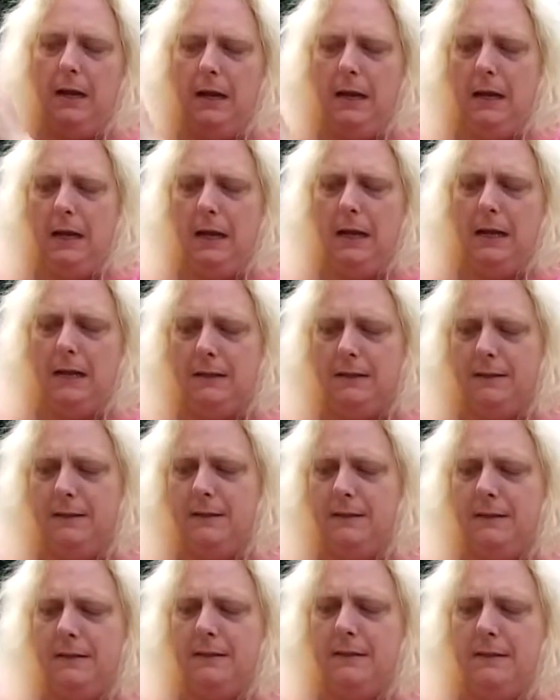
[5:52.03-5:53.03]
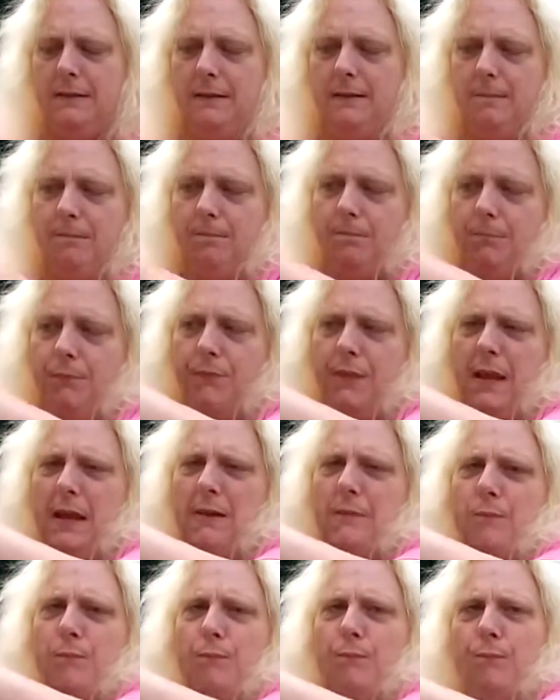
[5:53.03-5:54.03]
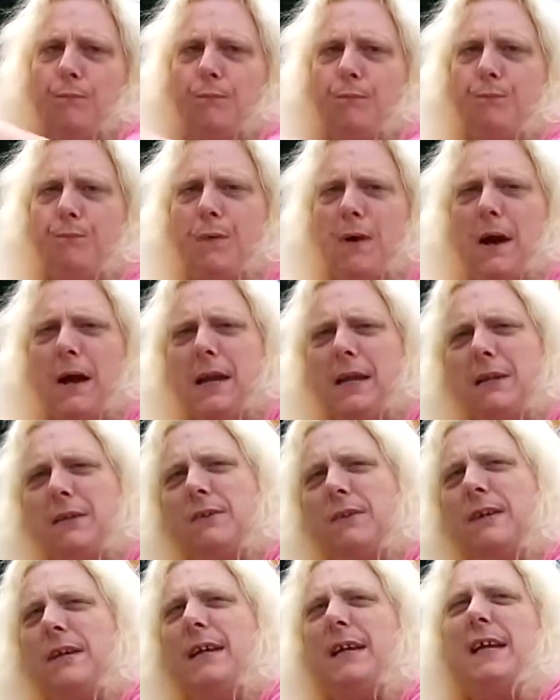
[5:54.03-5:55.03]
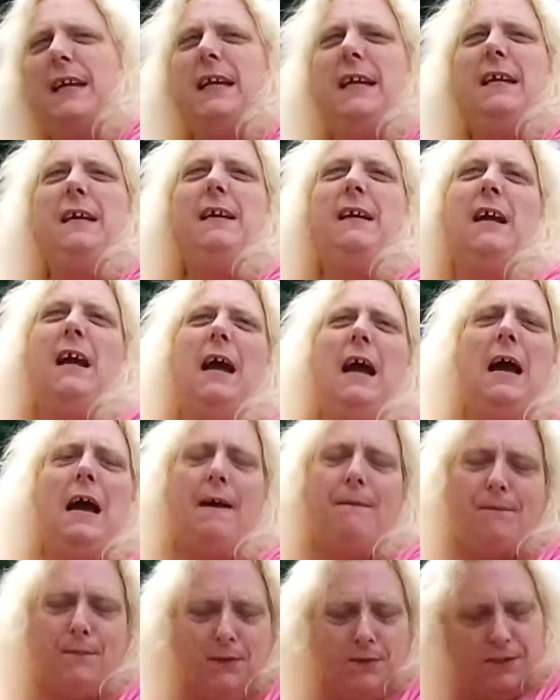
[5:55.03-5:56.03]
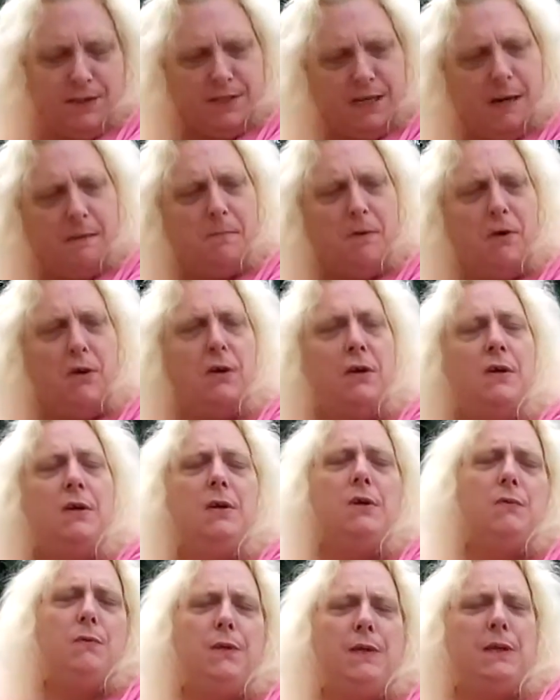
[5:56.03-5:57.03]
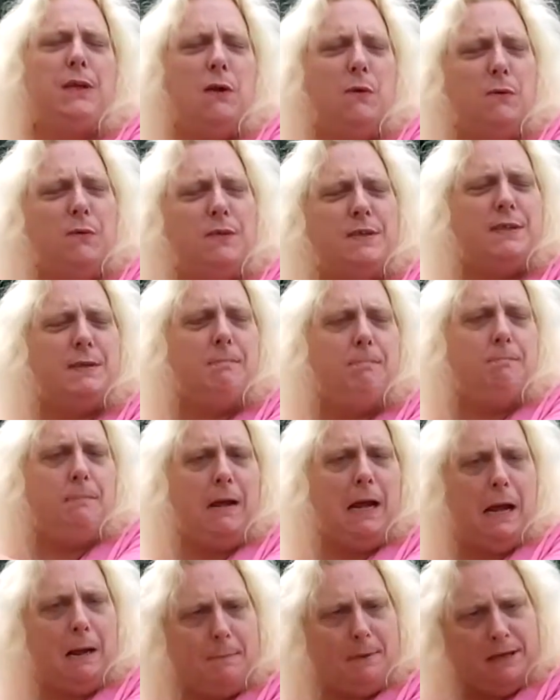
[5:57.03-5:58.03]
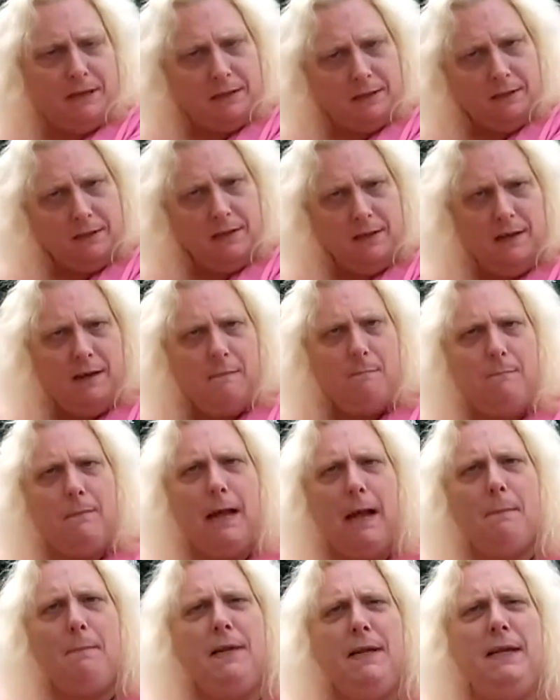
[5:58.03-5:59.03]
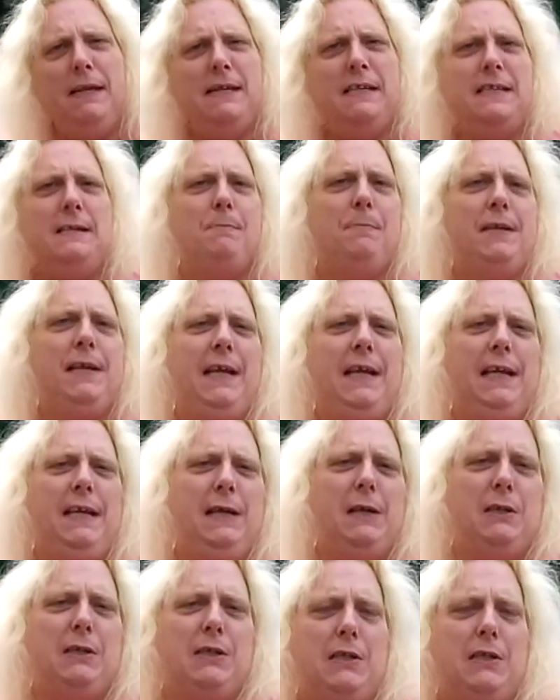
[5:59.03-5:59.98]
And then finally, after summer, we go into Mabon. Mabon is the beginning